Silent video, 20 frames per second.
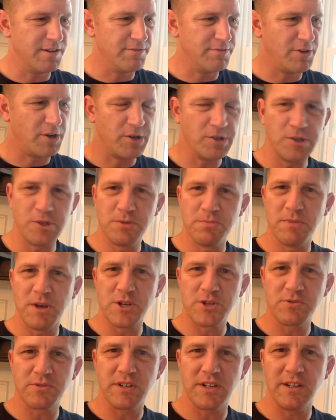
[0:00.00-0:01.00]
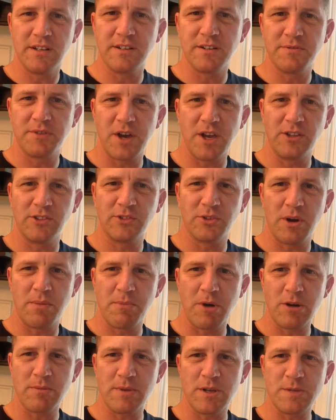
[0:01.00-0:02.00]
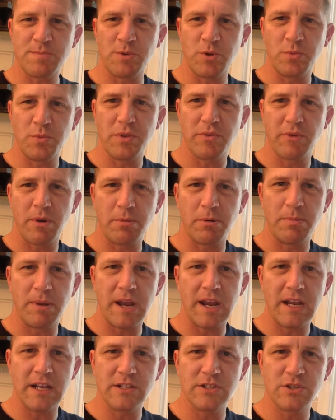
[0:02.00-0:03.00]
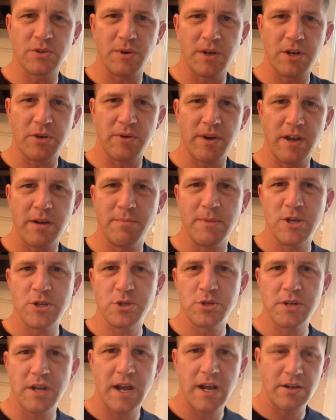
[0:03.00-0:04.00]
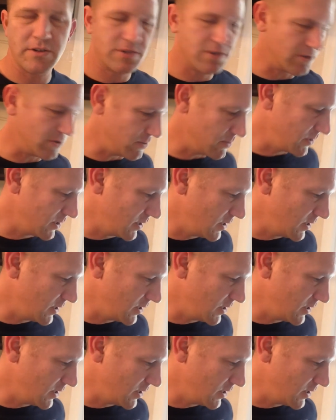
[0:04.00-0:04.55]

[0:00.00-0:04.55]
volume measuring device. So I mark my spoon with a rubber band so I know how to measure down to